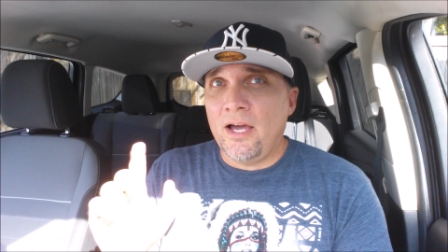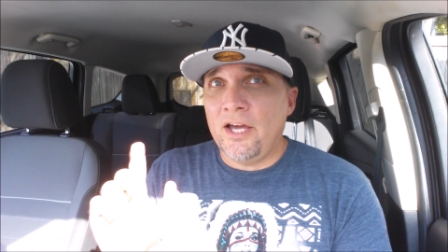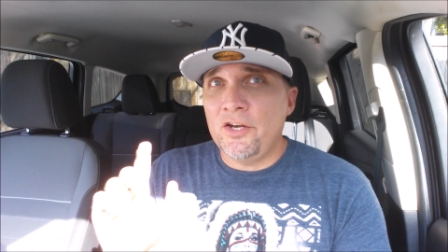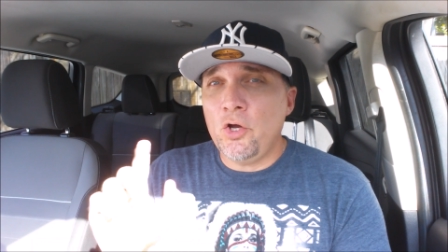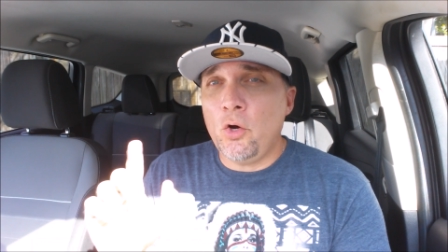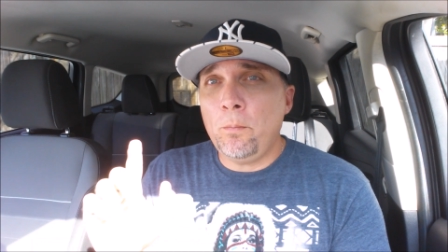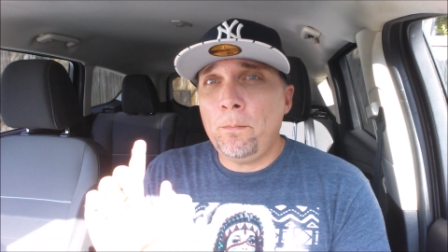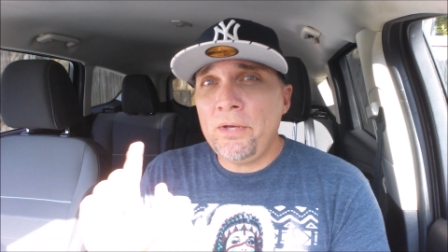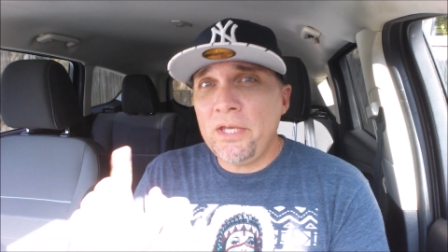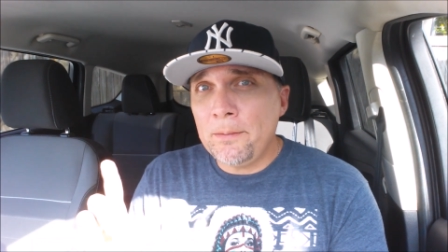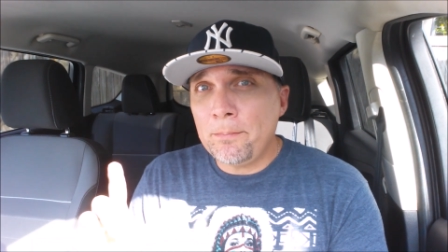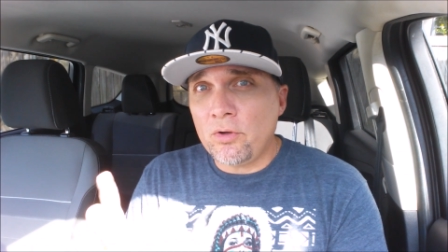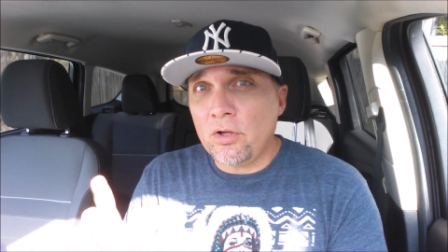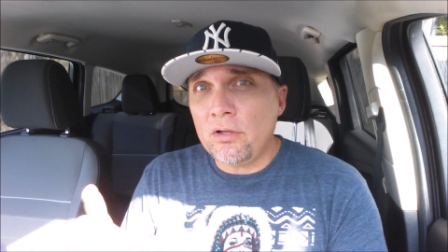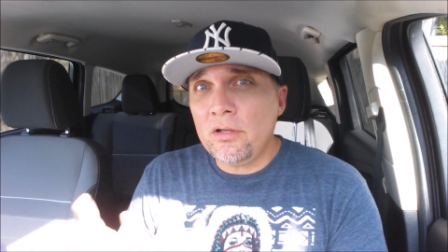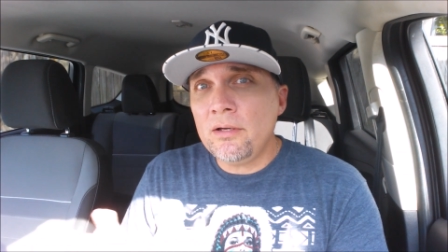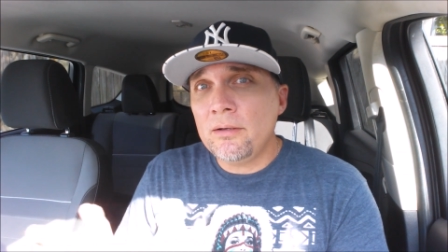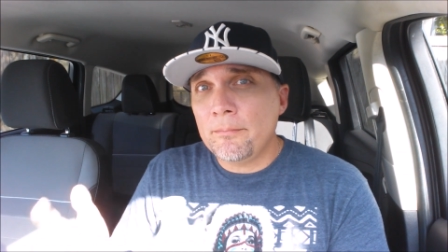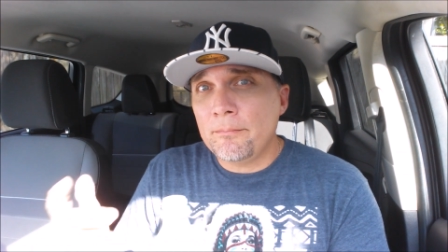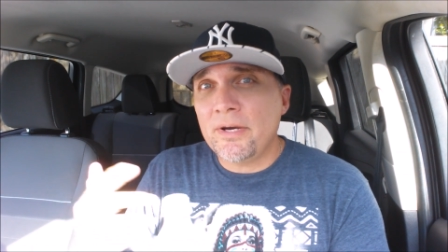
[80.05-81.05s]
I know
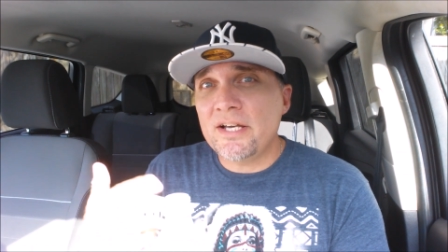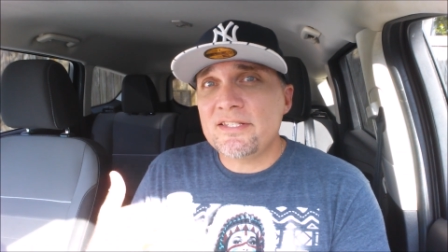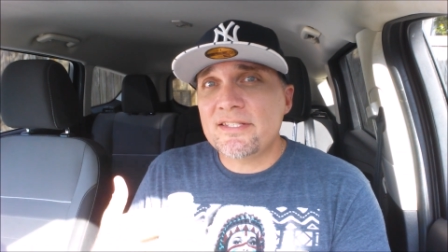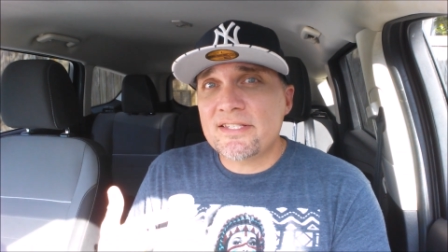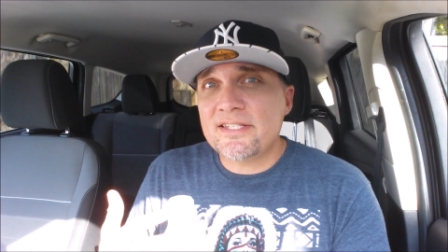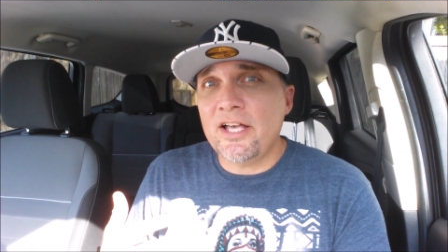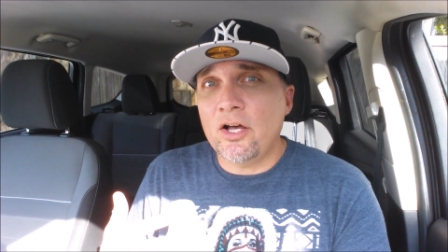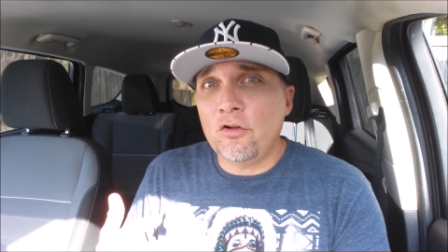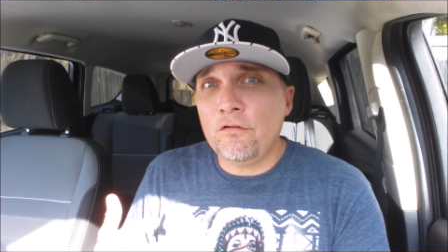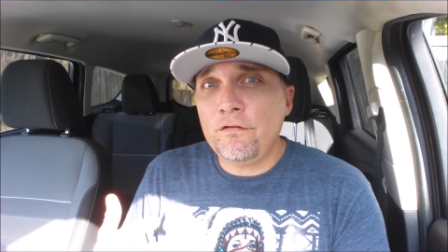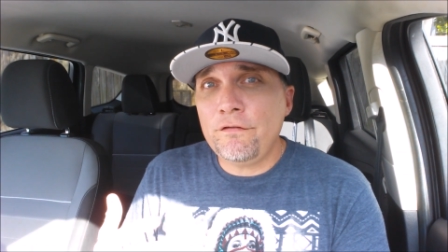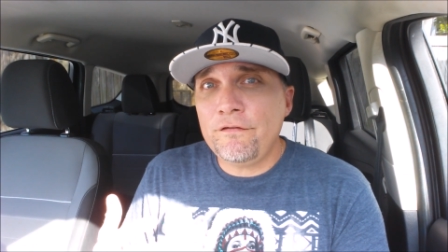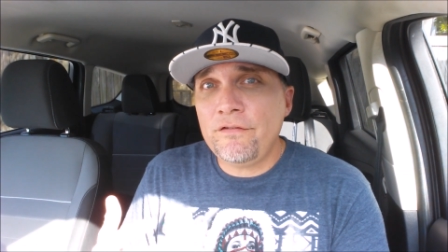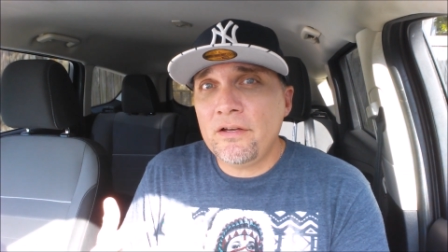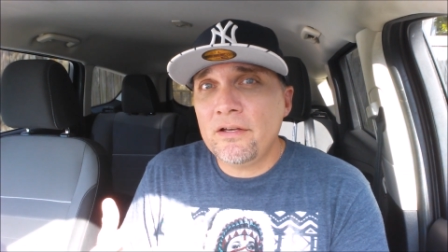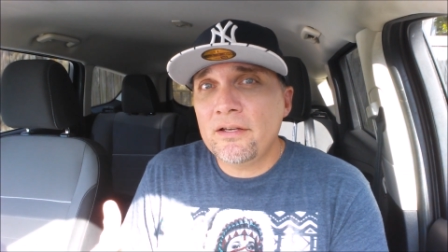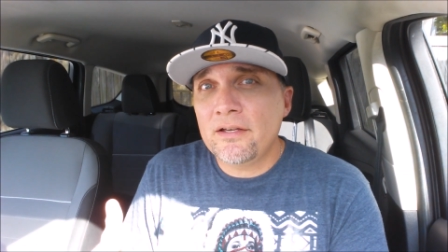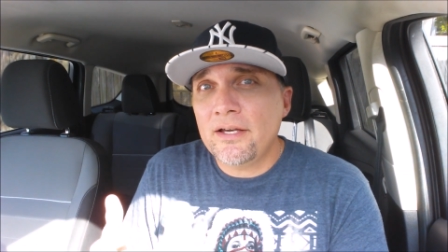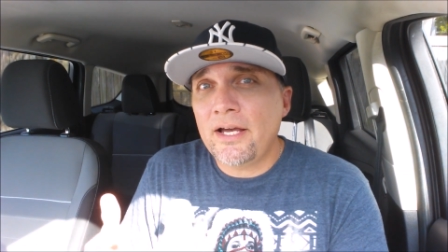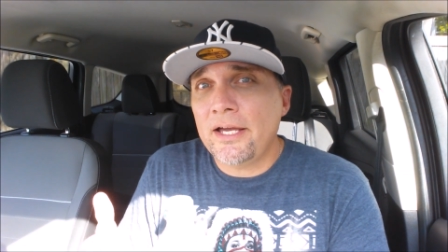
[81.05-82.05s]
people,
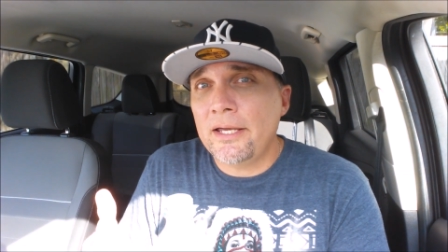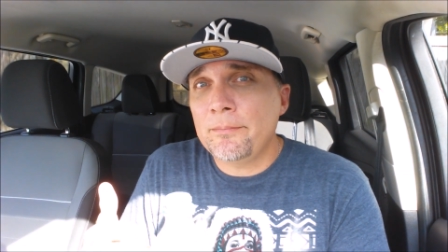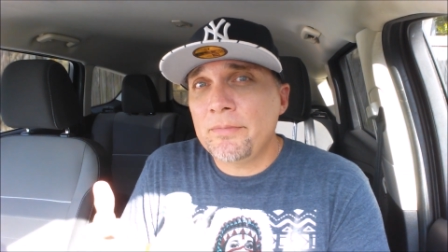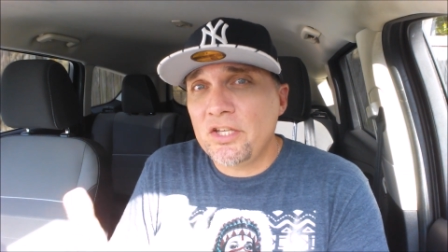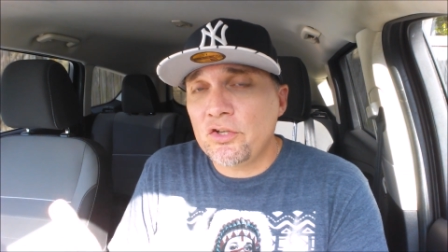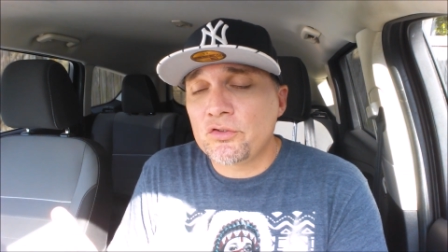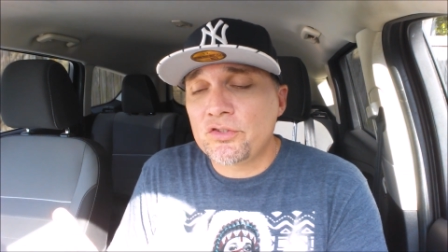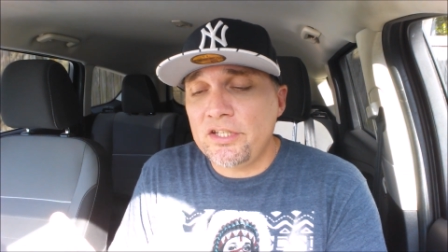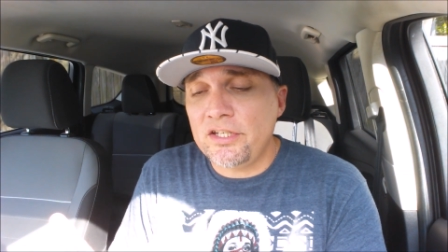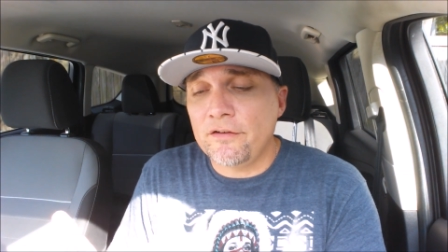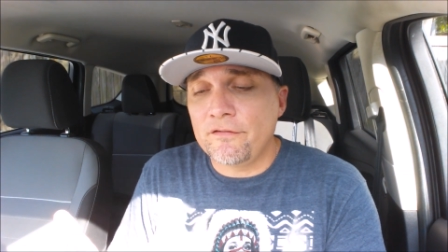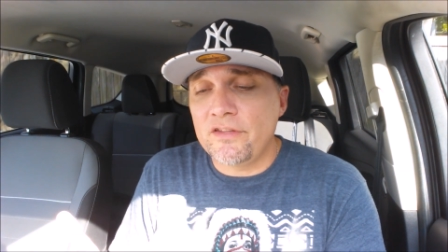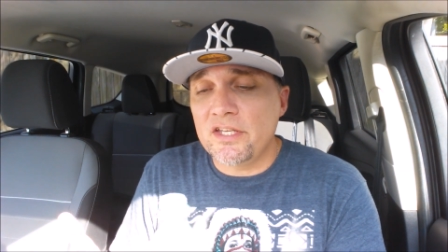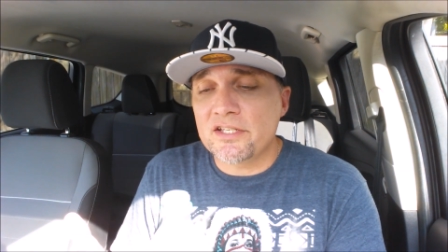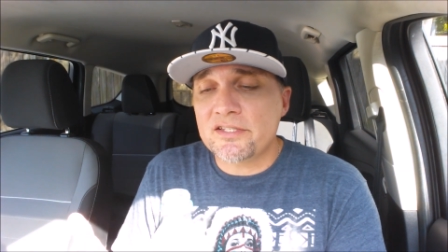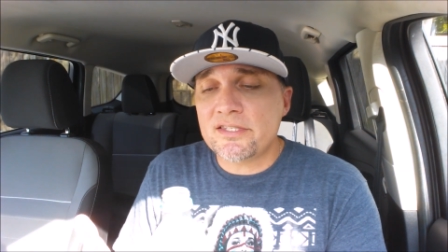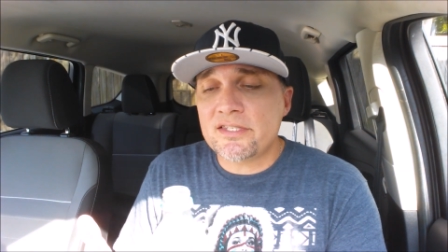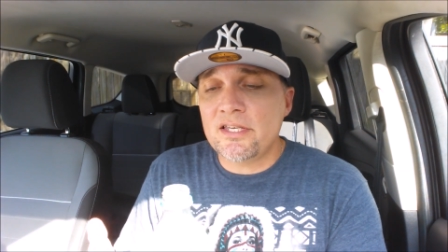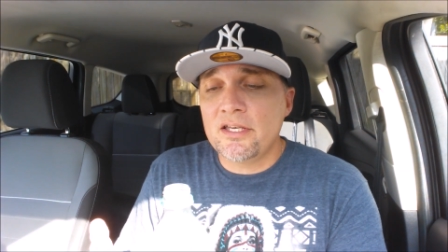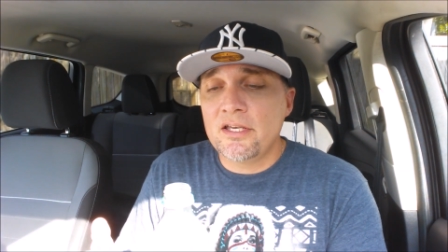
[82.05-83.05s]
myself, I am guilty of
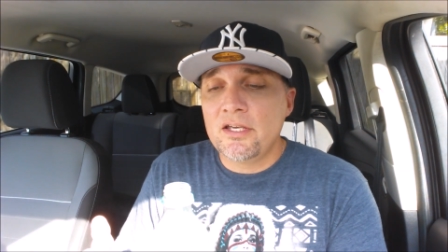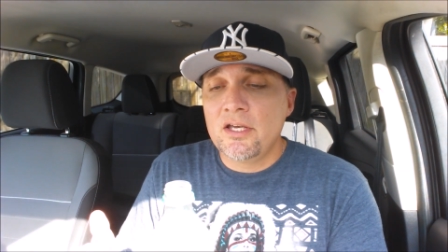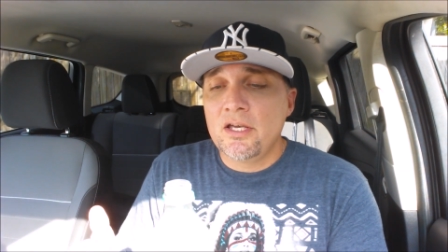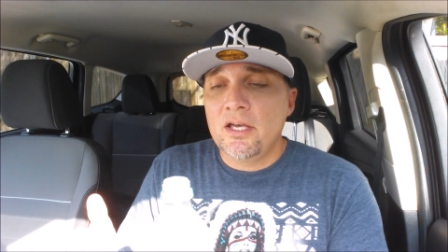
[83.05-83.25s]
this.